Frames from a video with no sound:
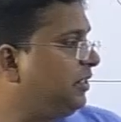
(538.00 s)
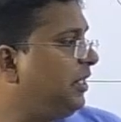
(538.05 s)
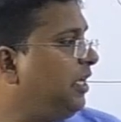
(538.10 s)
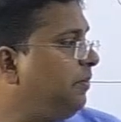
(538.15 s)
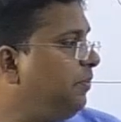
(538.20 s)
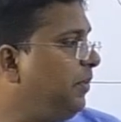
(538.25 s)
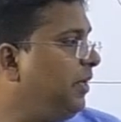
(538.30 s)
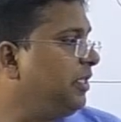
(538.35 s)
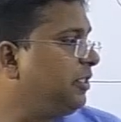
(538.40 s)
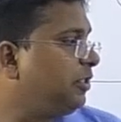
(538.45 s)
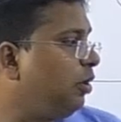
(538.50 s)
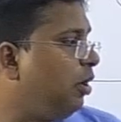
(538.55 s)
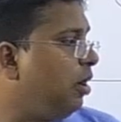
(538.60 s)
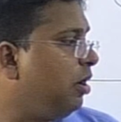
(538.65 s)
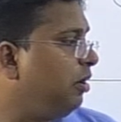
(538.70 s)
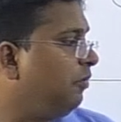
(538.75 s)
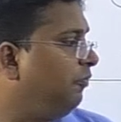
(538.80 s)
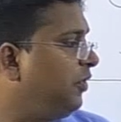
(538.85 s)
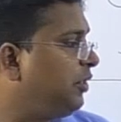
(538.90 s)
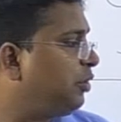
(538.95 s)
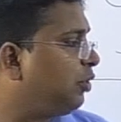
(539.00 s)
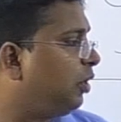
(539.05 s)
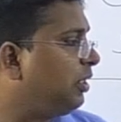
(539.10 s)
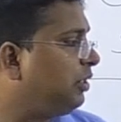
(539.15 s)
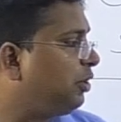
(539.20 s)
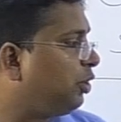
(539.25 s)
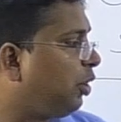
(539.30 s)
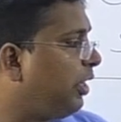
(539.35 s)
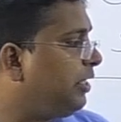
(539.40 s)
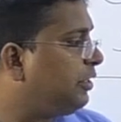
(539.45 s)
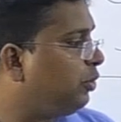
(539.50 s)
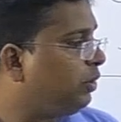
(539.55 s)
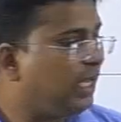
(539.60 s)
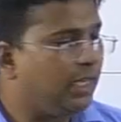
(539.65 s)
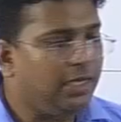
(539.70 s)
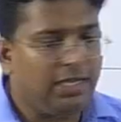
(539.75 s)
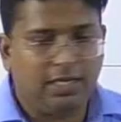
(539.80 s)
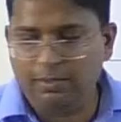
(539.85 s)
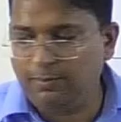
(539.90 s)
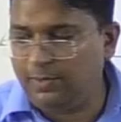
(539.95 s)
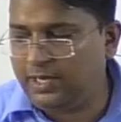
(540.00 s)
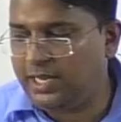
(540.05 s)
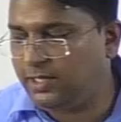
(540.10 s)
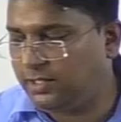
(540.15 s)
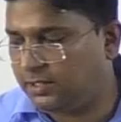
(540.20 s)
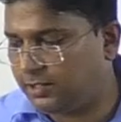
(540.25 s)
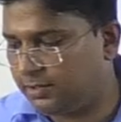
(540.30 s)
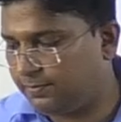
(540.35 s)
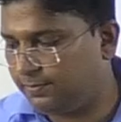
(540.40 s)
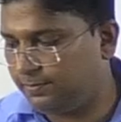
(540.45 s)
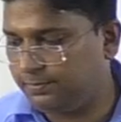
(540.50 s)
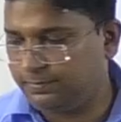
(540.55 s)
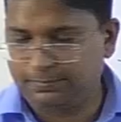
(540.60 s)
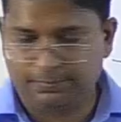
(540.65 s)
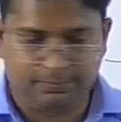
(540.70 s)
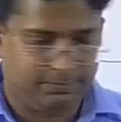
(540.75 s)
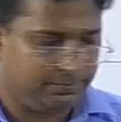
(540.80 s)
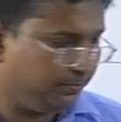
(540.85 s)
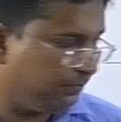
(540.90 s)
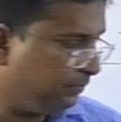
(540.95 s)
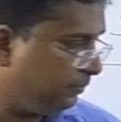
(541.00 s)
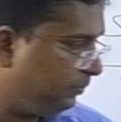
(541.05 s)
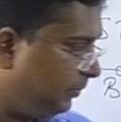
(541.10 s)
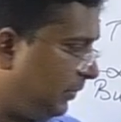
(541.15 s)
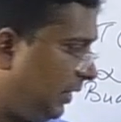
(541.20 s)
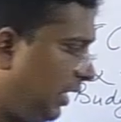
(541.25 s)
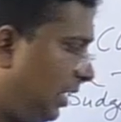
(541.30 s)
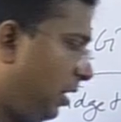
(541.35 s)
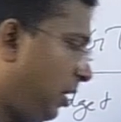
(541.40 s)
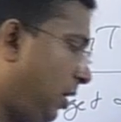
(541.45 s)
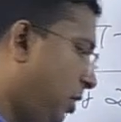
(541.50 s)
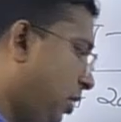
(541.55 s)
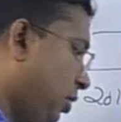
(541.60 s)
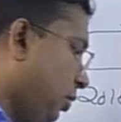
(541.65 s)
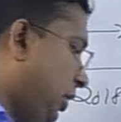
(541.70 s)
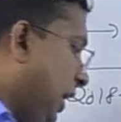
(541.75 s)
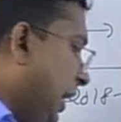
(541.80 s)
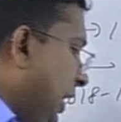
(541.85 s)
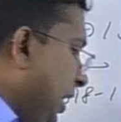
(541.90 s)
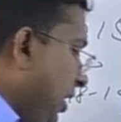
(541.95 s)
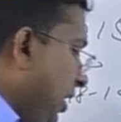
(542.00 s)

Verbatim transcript: statement is wrong, which all choice you can eliminate? You can